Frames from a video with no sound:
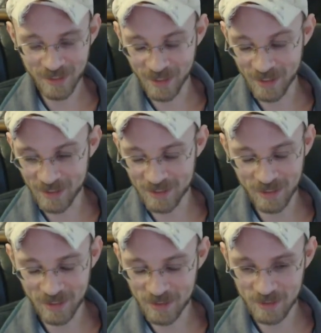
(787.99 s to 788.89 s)

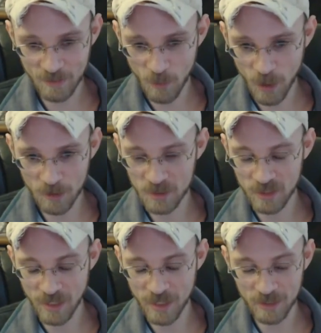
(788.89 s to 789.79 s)
He's 100%
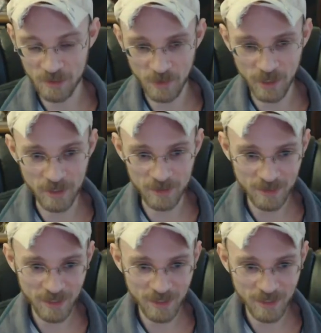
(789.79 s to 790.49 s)
taken his place.